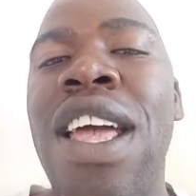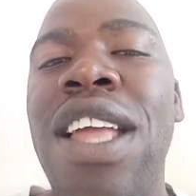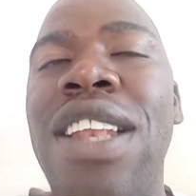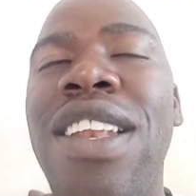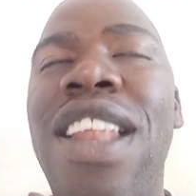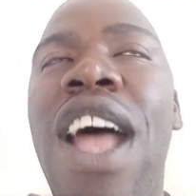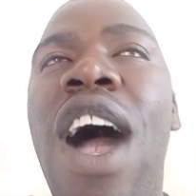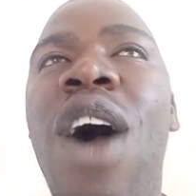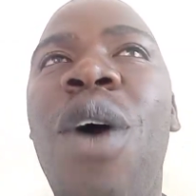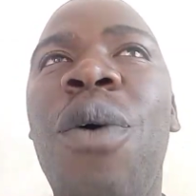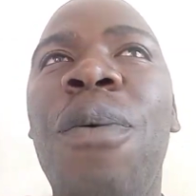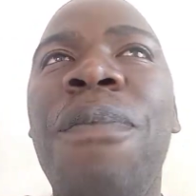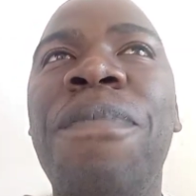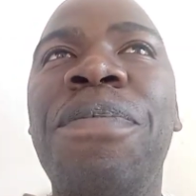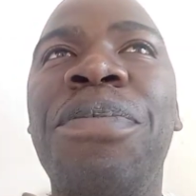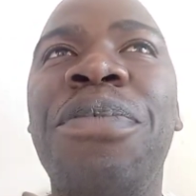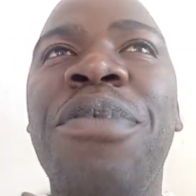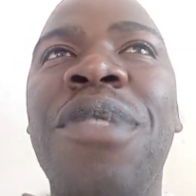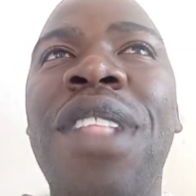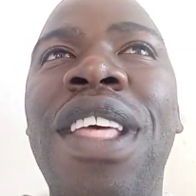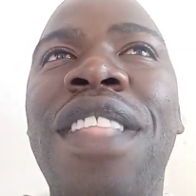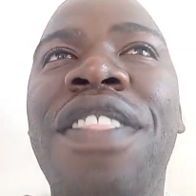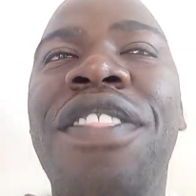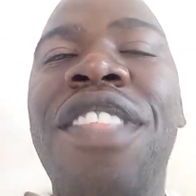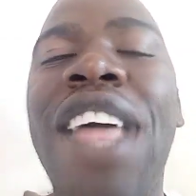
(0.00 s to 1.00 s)
Now,
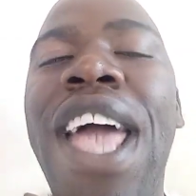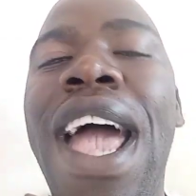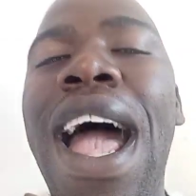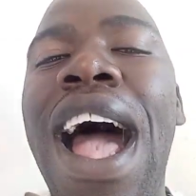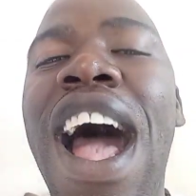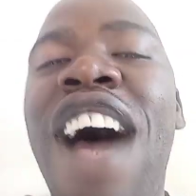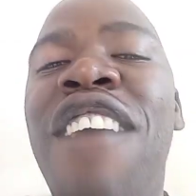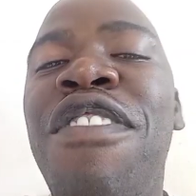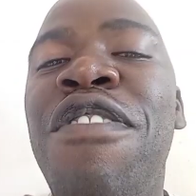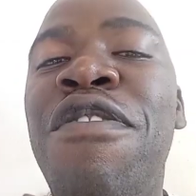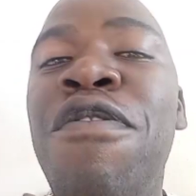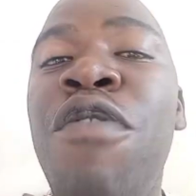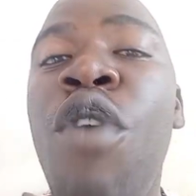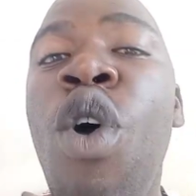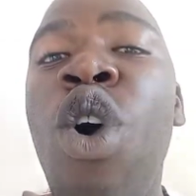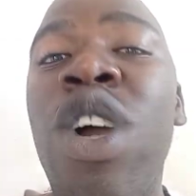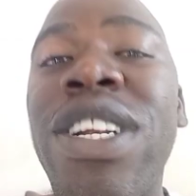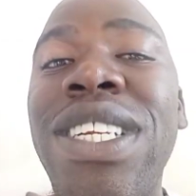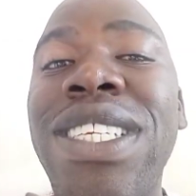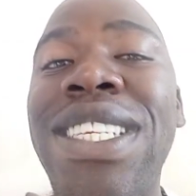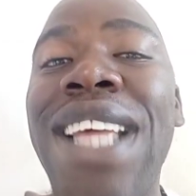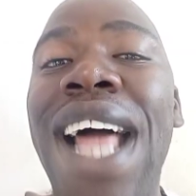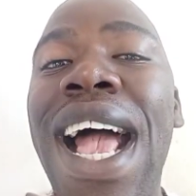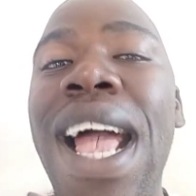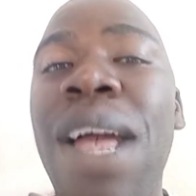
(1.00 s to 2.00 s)
there are four
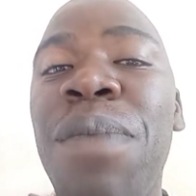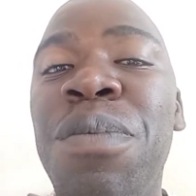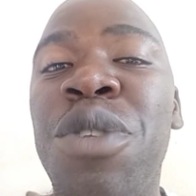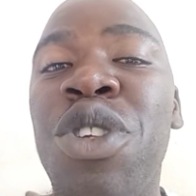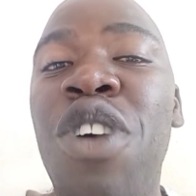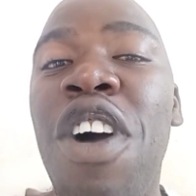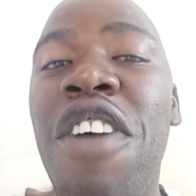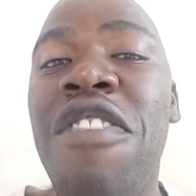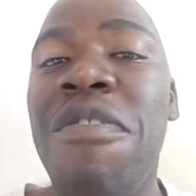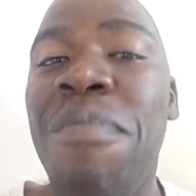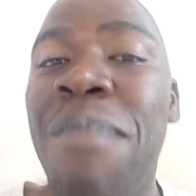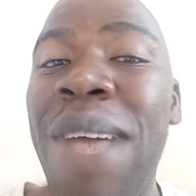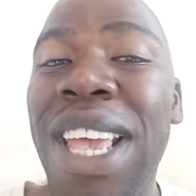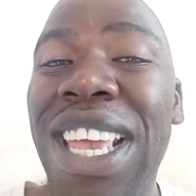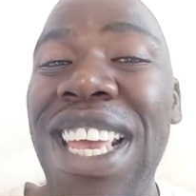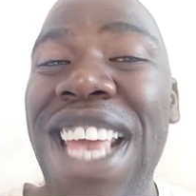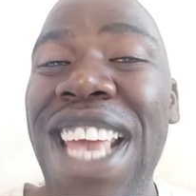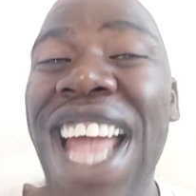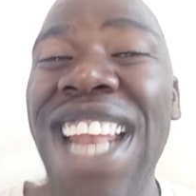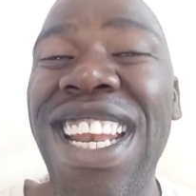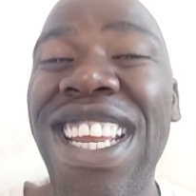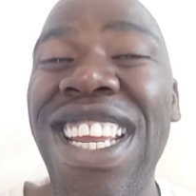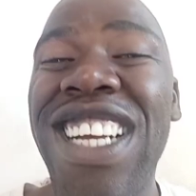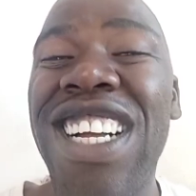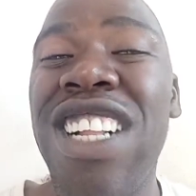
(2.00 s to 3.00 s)
types of
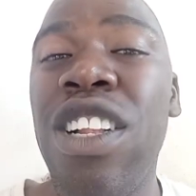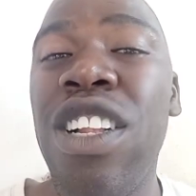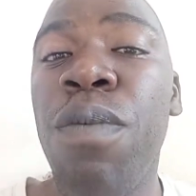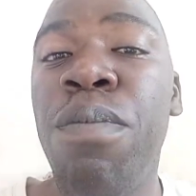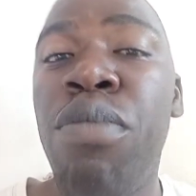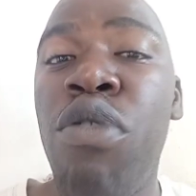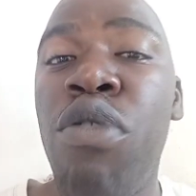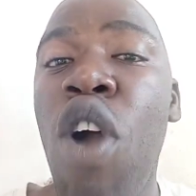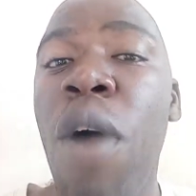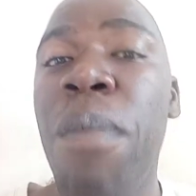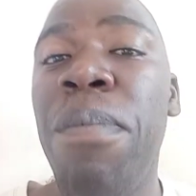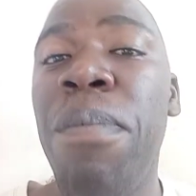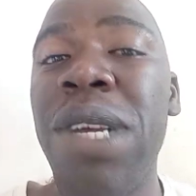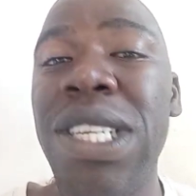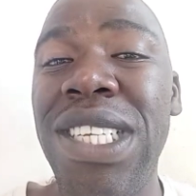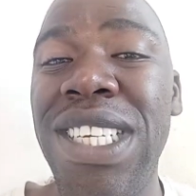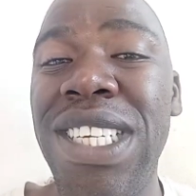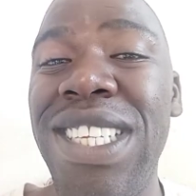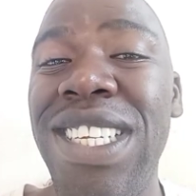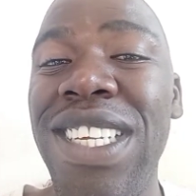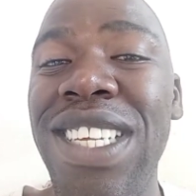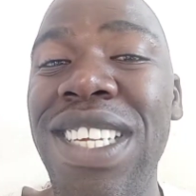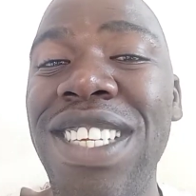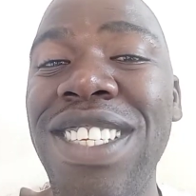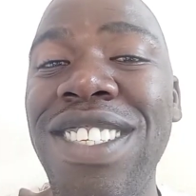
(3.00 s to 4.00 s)
mechanical
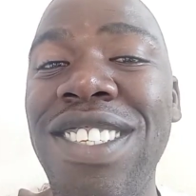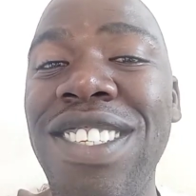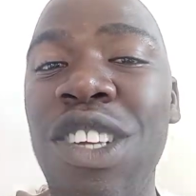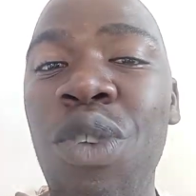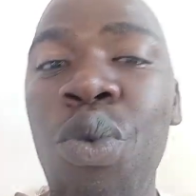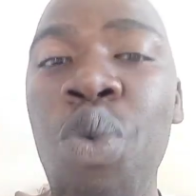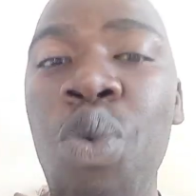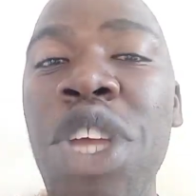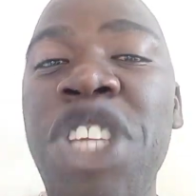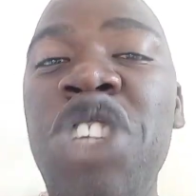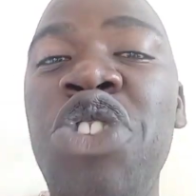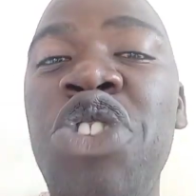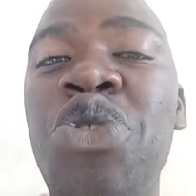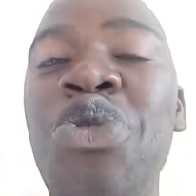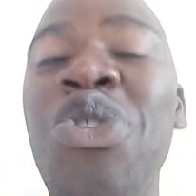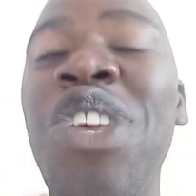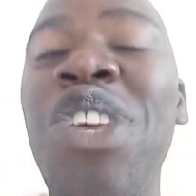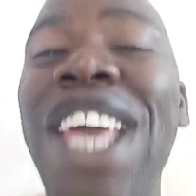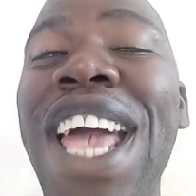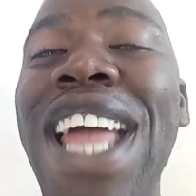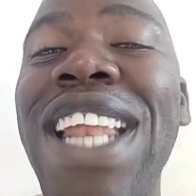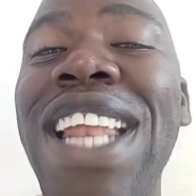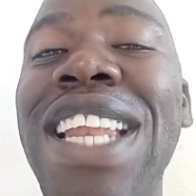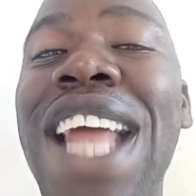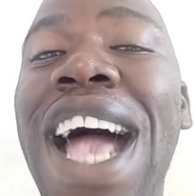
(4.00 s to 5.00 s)
properties which you
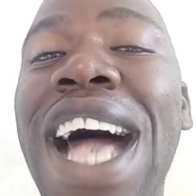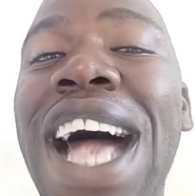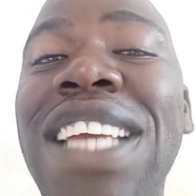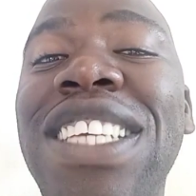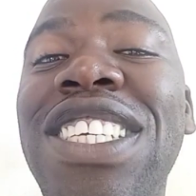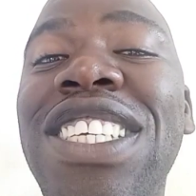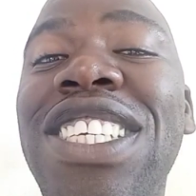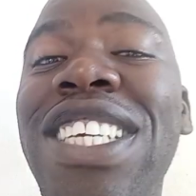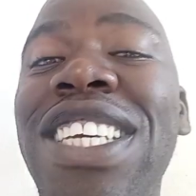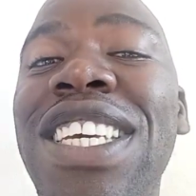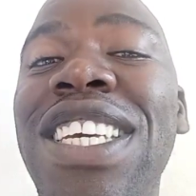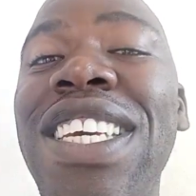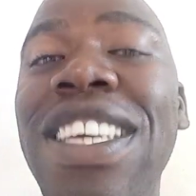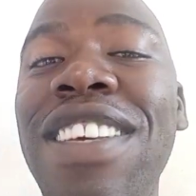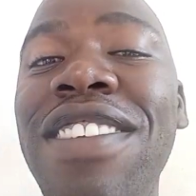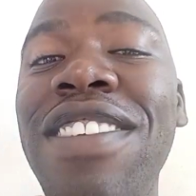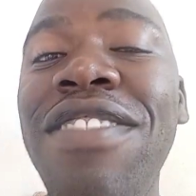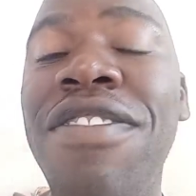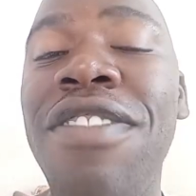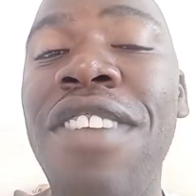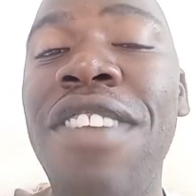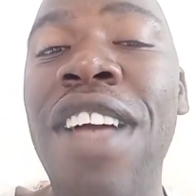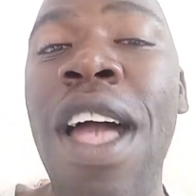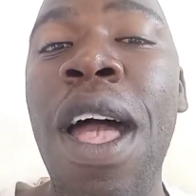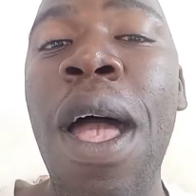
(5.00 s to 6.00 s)
can
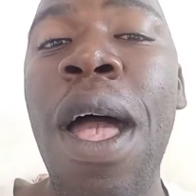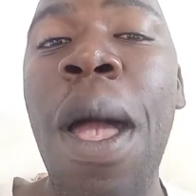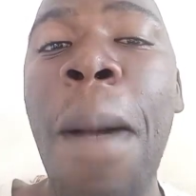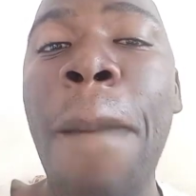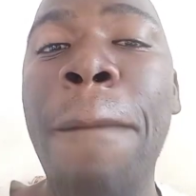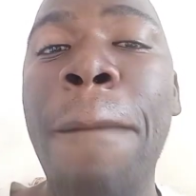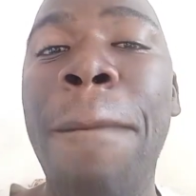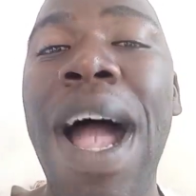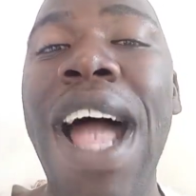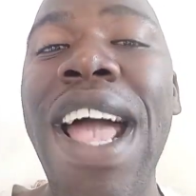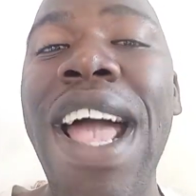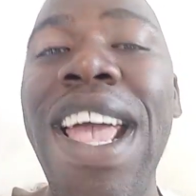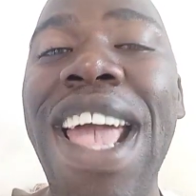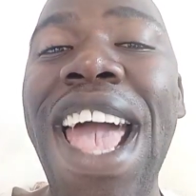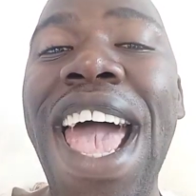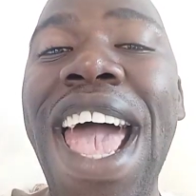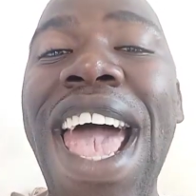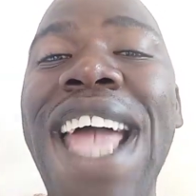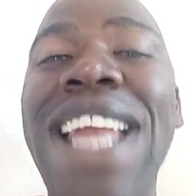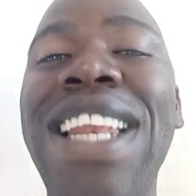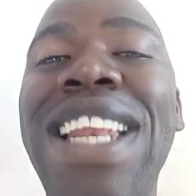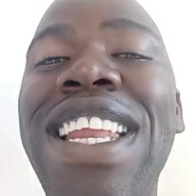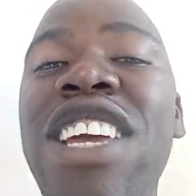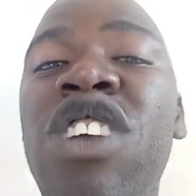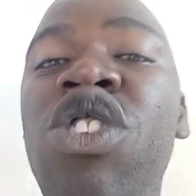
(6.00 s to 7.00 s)
achieve by
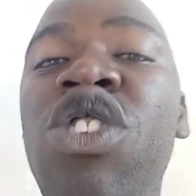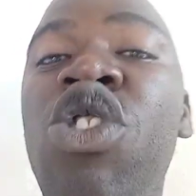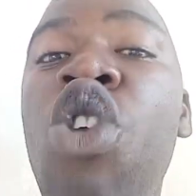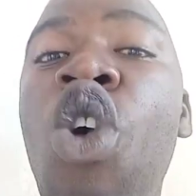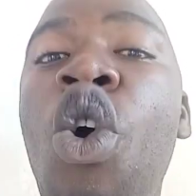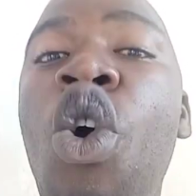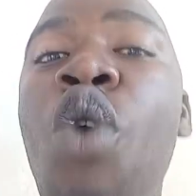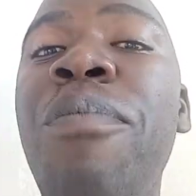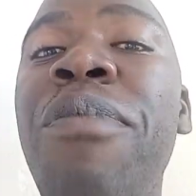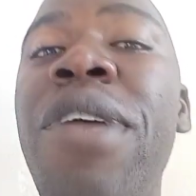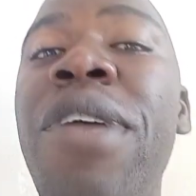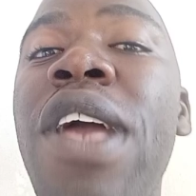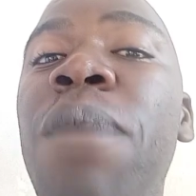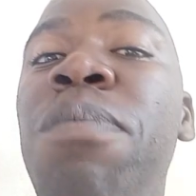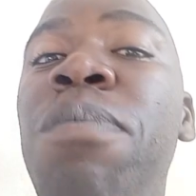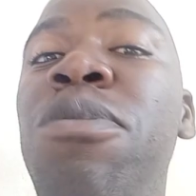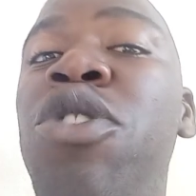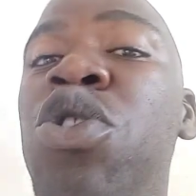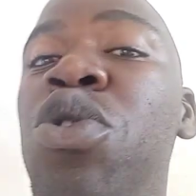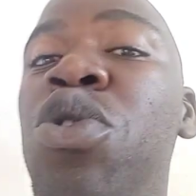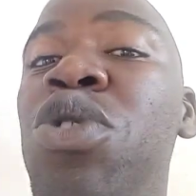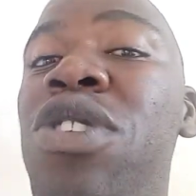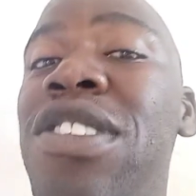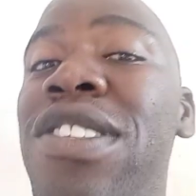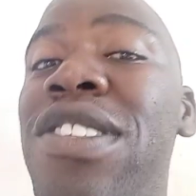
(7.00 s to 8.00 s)
adding chromium
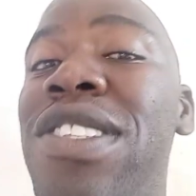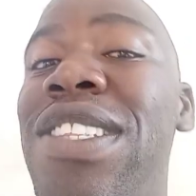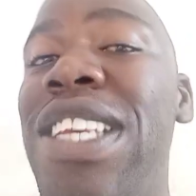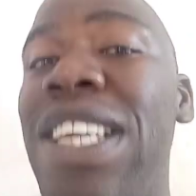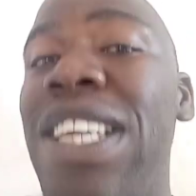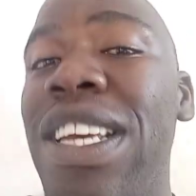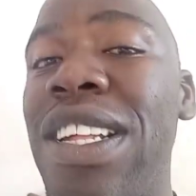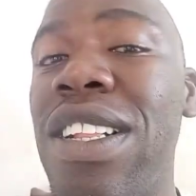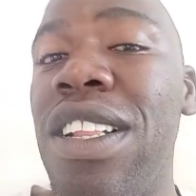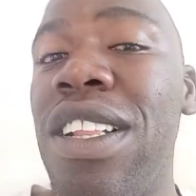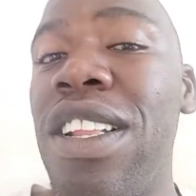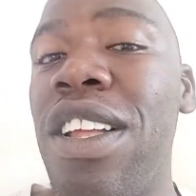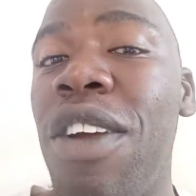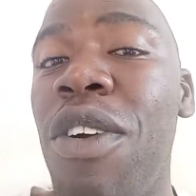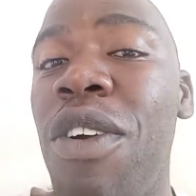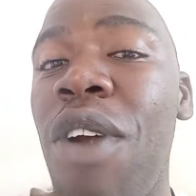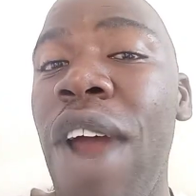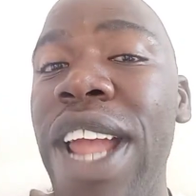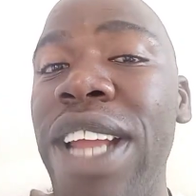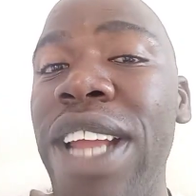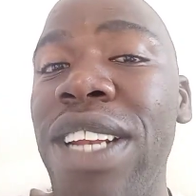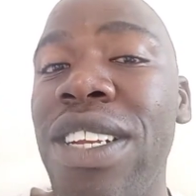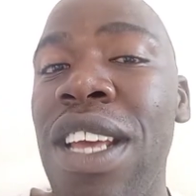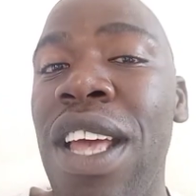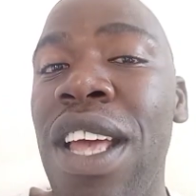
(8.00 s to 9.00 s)
to steel,
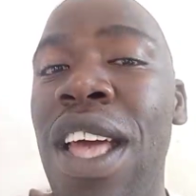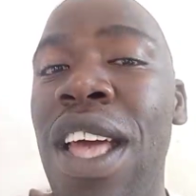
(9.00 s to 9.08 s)
right?